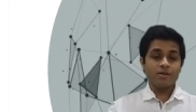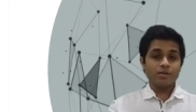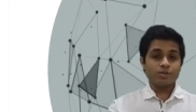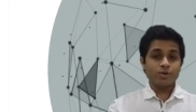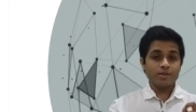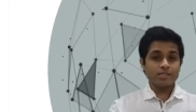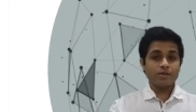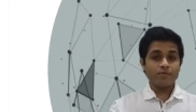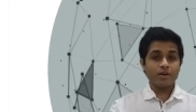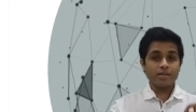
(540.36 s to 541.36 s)
So
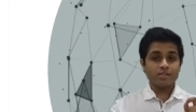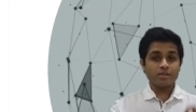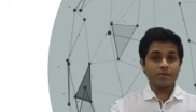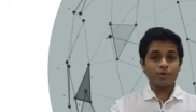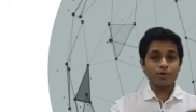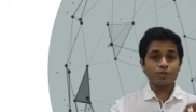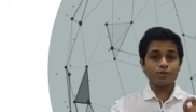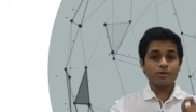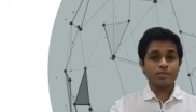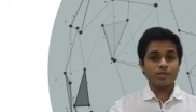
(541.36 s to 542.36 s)
receiver is supposed to
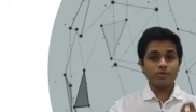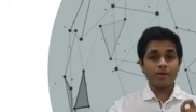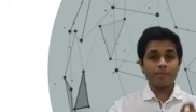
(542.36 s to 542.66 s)
receive the